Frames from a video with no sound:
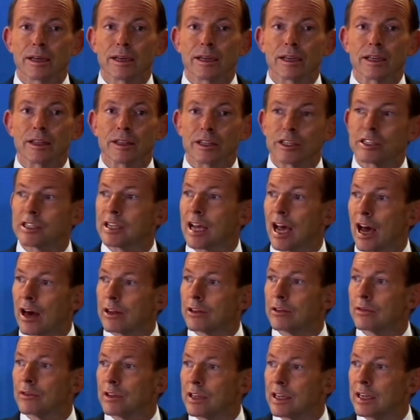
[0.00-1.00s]
in the
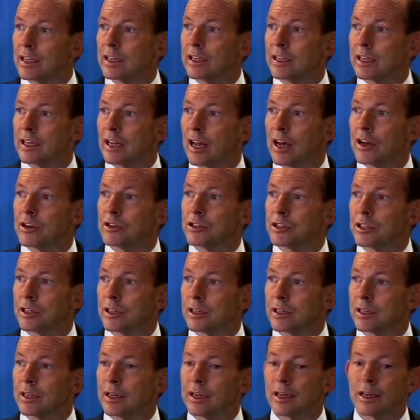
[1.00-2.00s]
south of the Indian
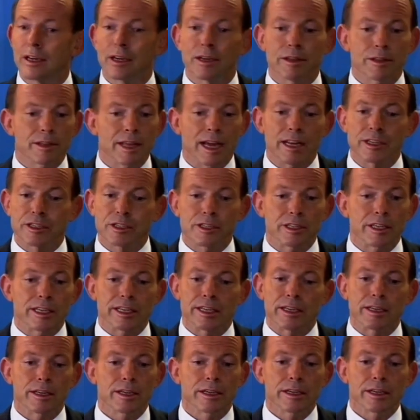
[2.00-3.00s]
Ocean. That's
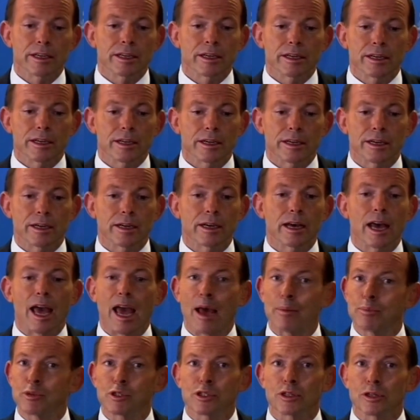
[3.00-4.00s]
the
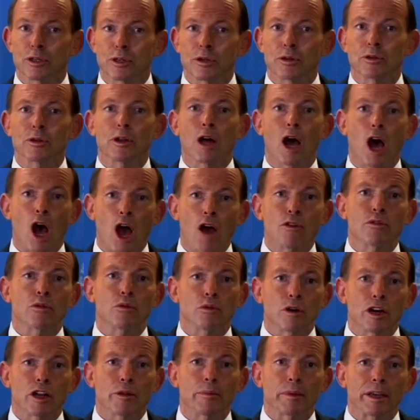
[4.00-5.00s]
absolute
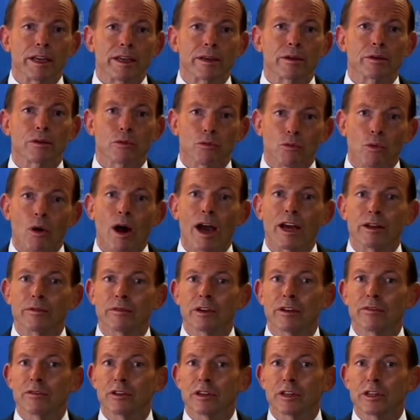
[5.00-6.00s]
overwhelming weight
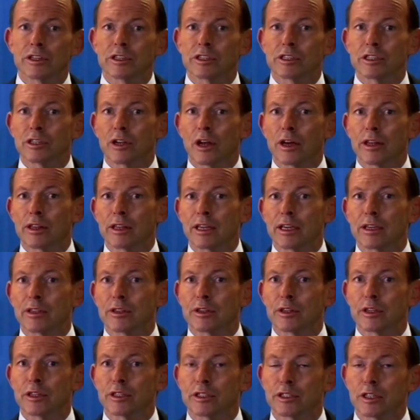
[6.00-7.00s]
of evidence, and I
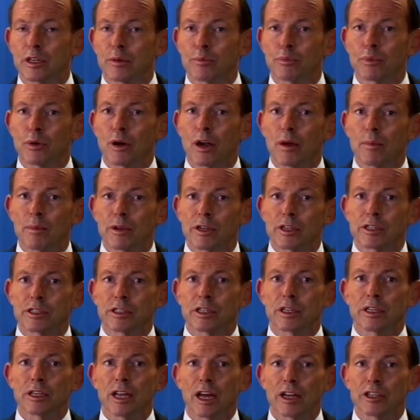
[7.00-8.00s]
think that Prime
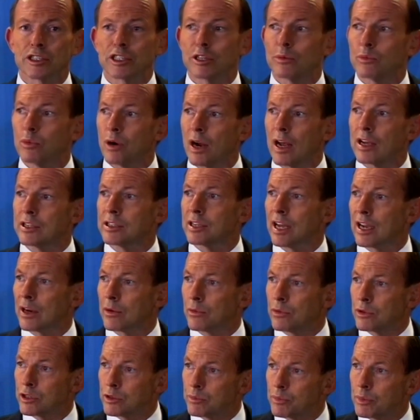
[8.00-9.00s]
Minister Najib
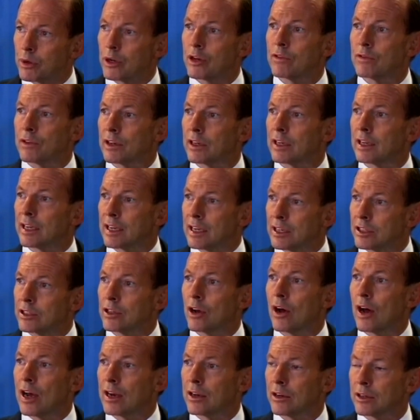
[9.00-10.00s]
Razak was perfectly
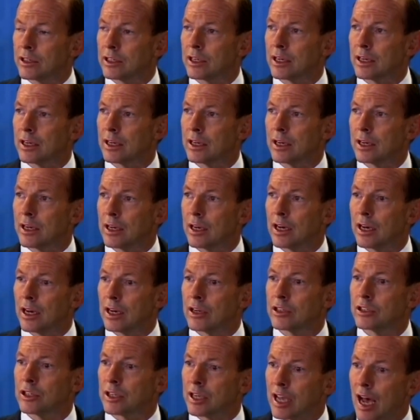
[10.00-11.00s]
entitled
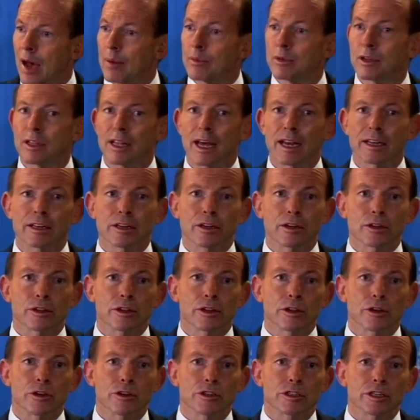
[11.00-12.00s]
to come to that
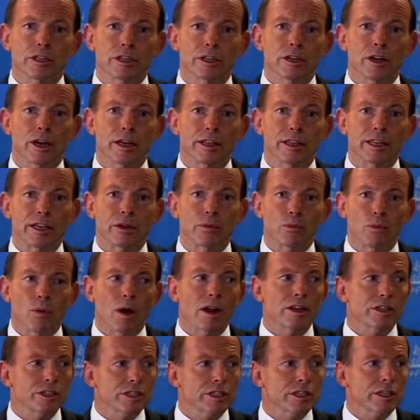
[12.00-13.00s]
conclusion, and I think
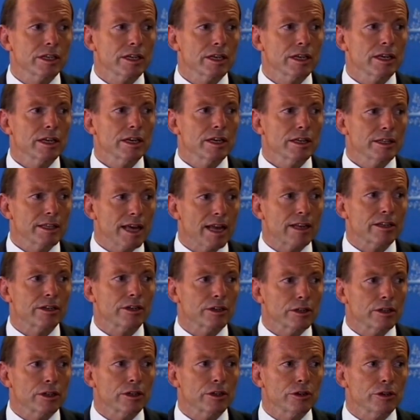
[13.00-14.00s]
once that
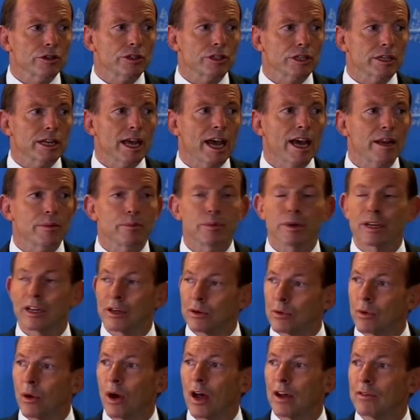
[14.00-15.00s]
conclusion had
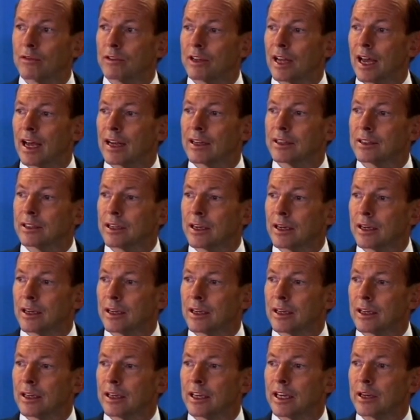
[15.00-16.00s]
been arrived at,
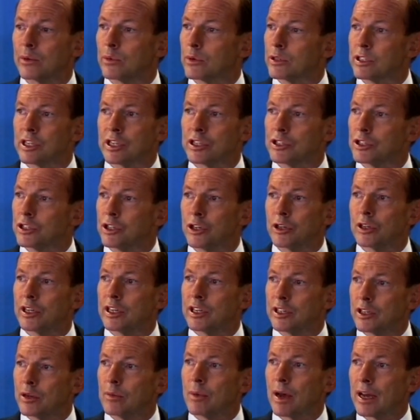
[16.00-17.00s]
it was his
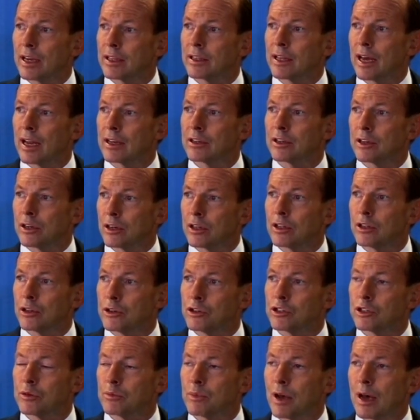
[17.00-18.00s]
duty to make that
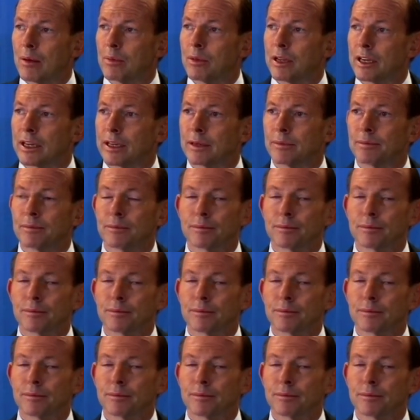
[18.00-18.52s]
conclusion public.